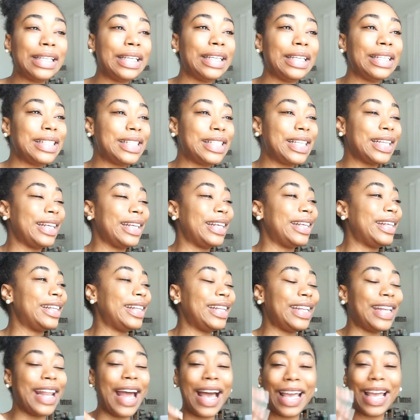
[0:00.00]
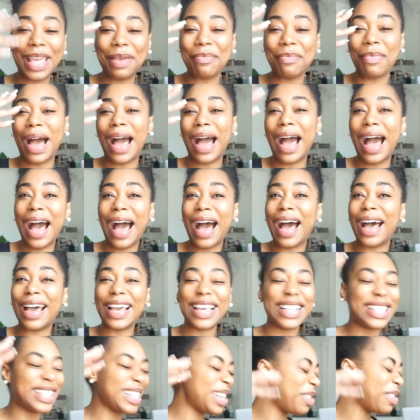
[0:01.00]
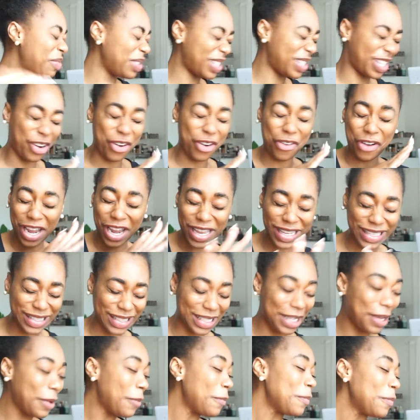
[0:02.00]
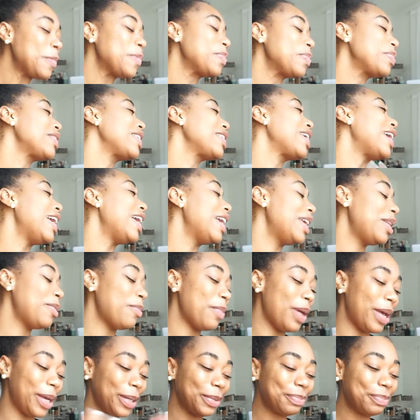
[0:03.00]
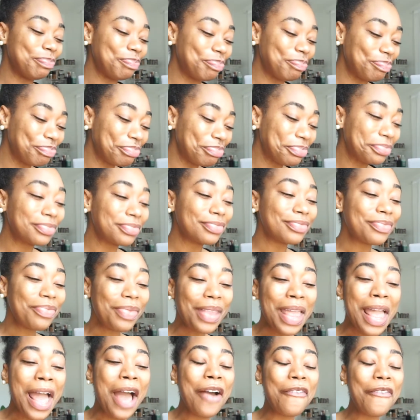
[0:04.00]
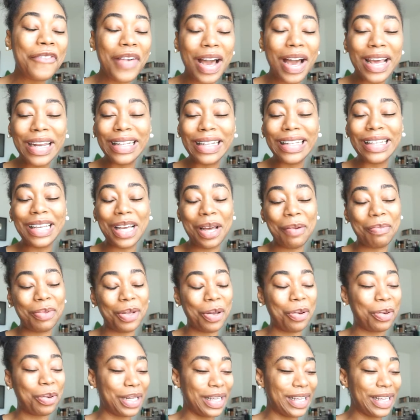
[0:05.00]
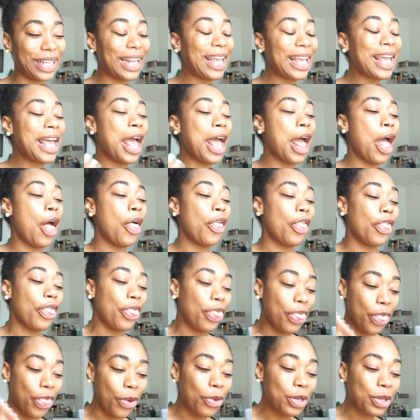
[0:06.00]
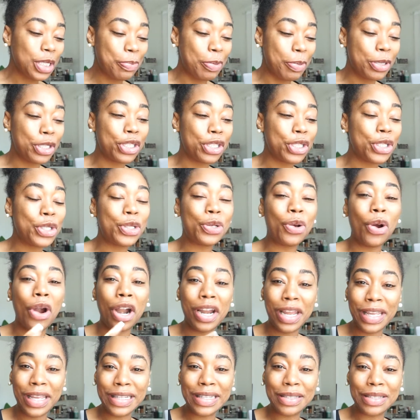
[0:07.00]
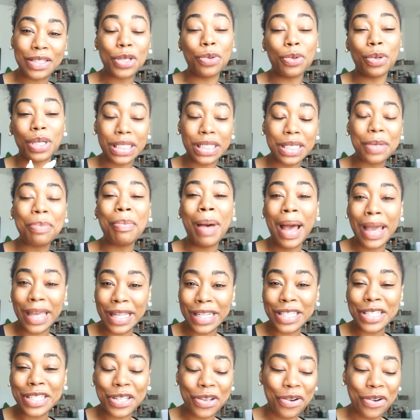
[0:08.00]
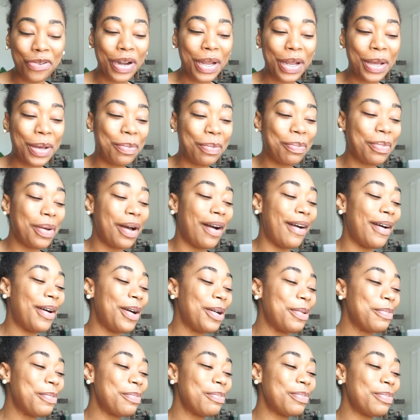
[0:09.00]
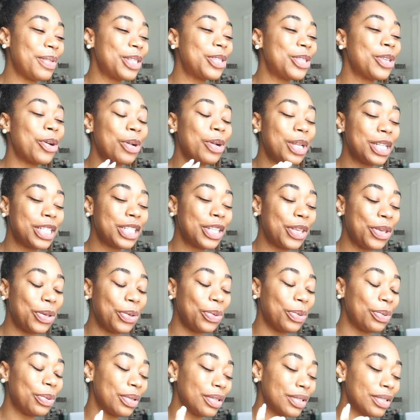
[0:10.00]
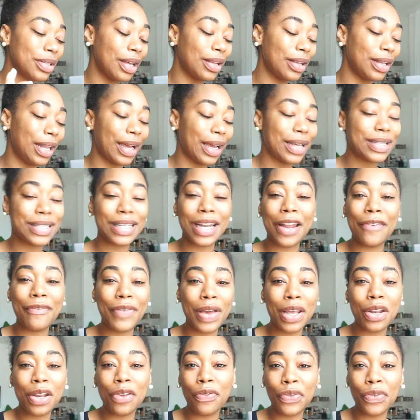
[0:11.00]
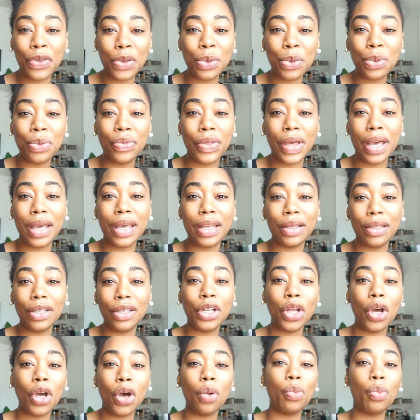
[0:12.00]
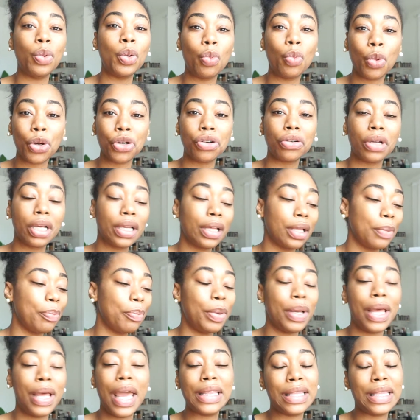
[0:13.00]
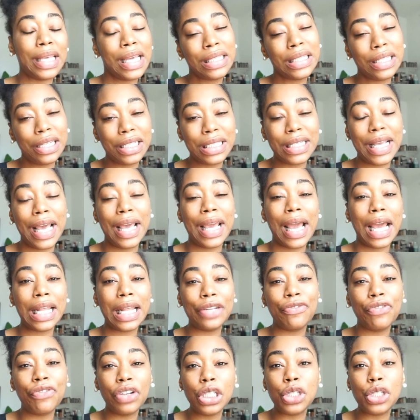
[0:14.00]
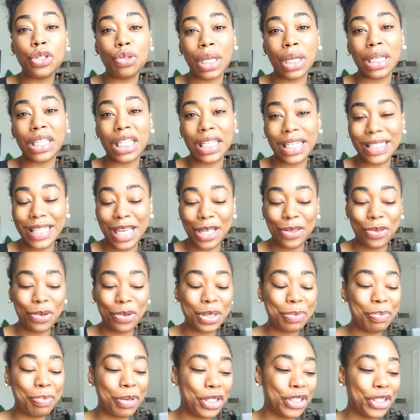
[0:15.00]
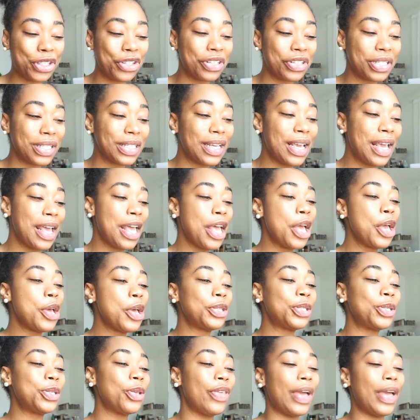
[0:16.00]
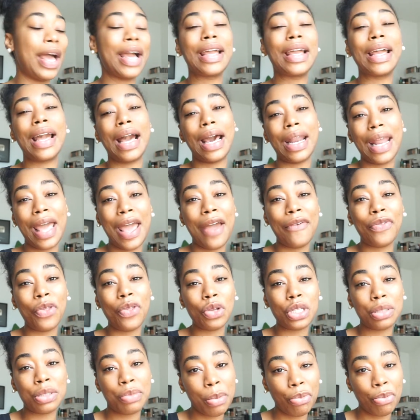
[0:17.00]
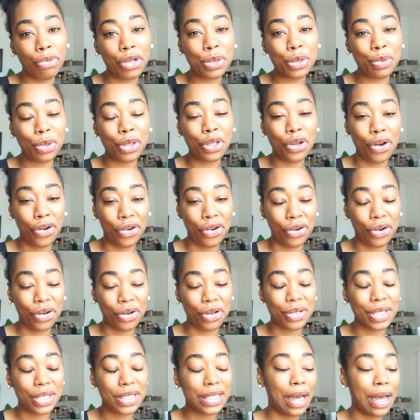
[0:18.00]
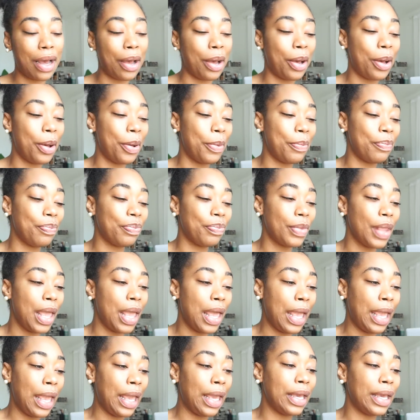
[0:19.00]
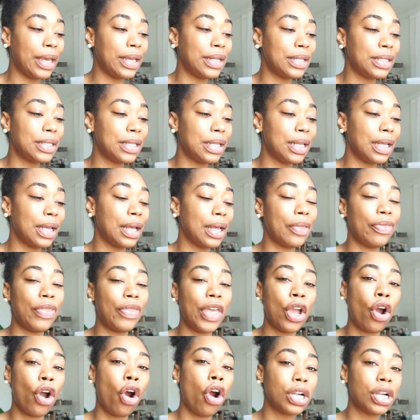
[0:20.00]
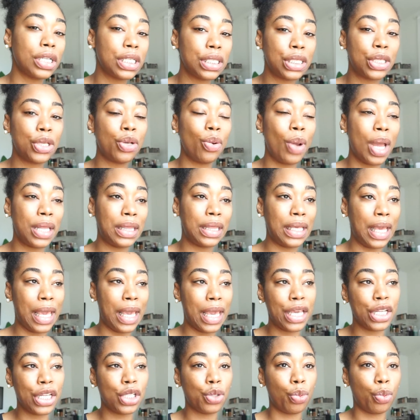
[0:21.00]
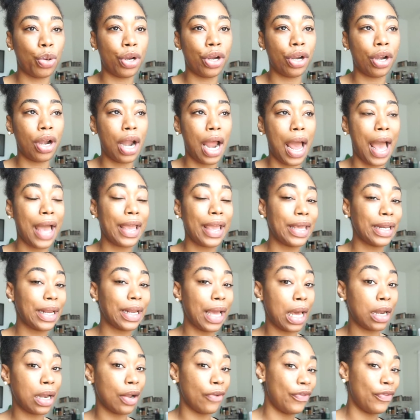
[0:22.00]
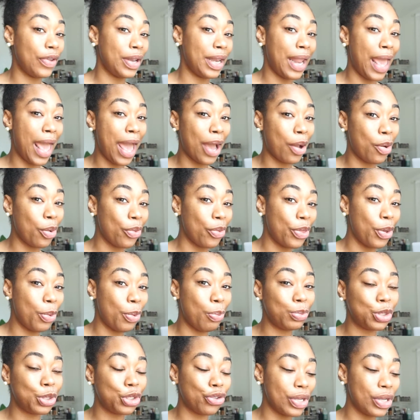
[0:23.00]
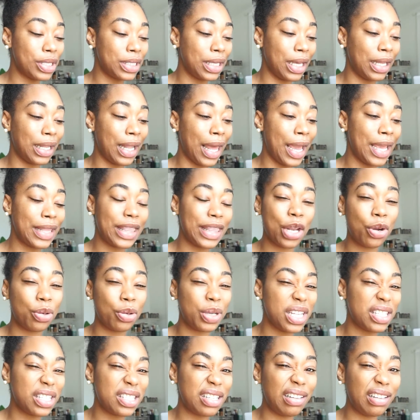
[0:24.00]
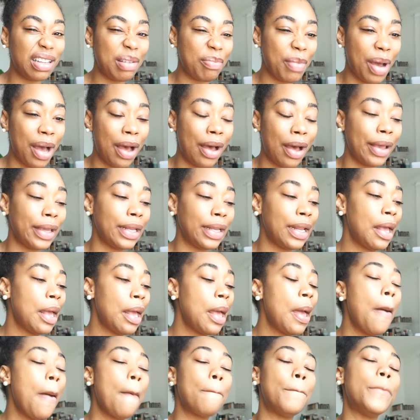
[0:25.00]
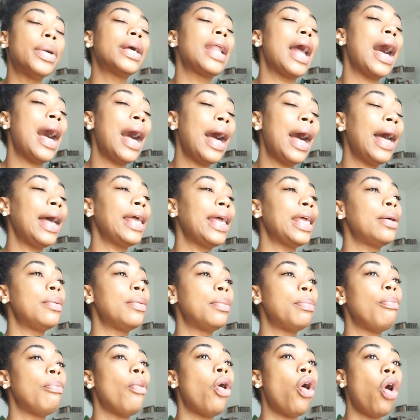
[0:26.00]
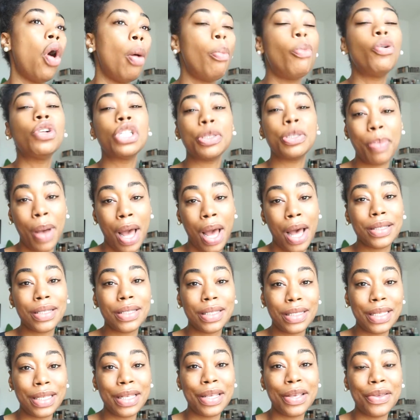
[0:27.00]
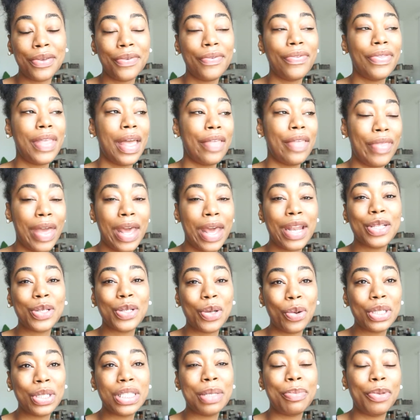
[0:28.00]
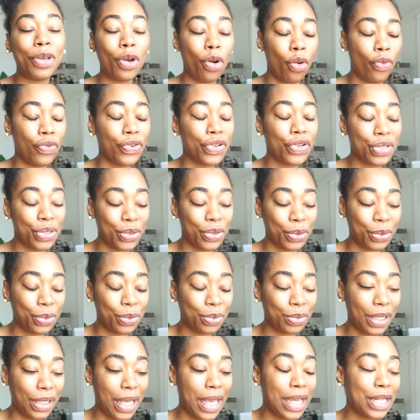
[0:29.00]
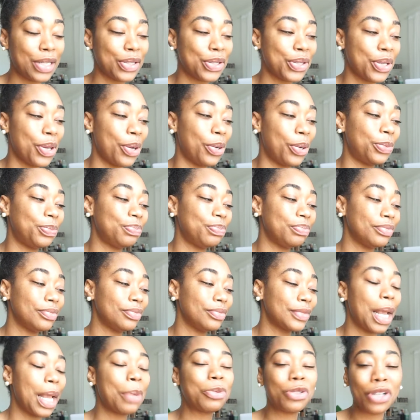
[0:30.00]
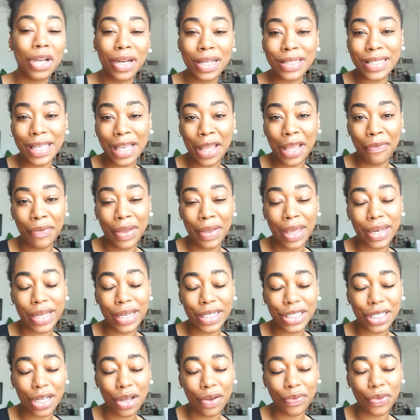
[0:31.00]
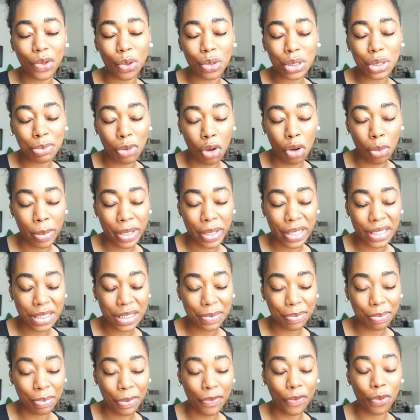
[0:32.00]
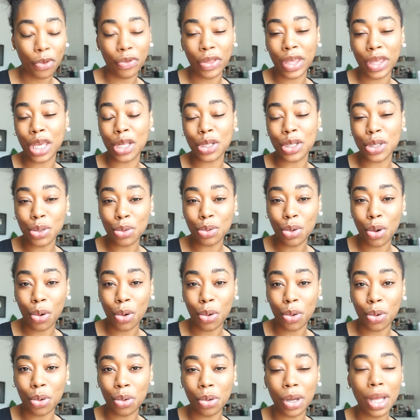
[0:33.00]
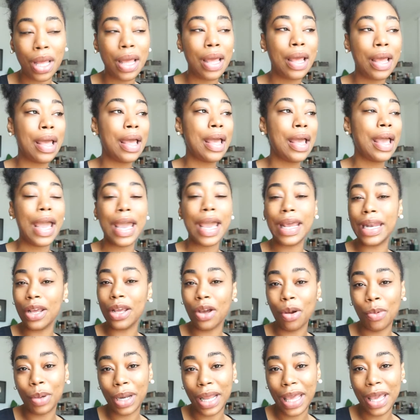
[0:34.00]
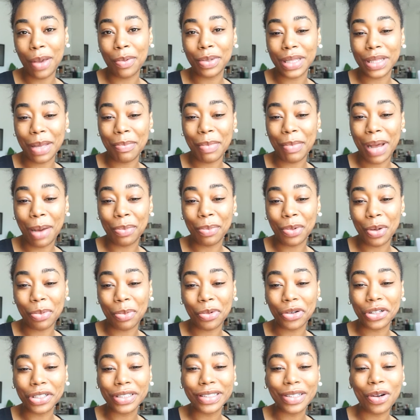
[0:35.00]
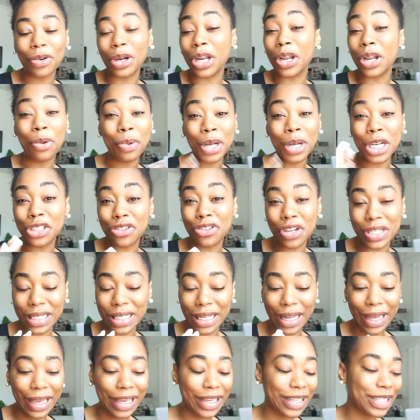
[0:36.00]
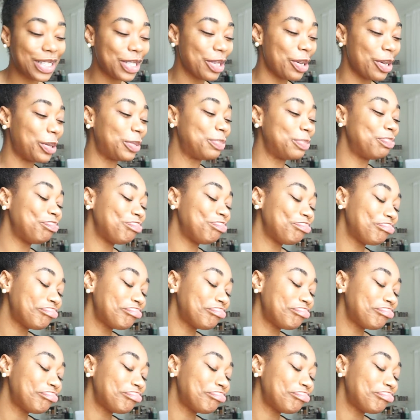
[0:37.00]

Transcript: is not in my eyes. It was crazy. Anyway, I finally uploaded those pictures to our to, to my Instagram, um so it's cute. Like I said, I found a few that, you know, would work, but at the end of the day, I really do like to take those pictures so that I can kind of have those memories with the girls, um and they are still at the age where I can kind of finagle them dressing alike. They don't necessarily mind, but I am almost positive that that is going to be over soon, and so I'm trying to take advantage of those moments before they get too old and they don't want to hang with their mom no more, or they don't want to dress alike. So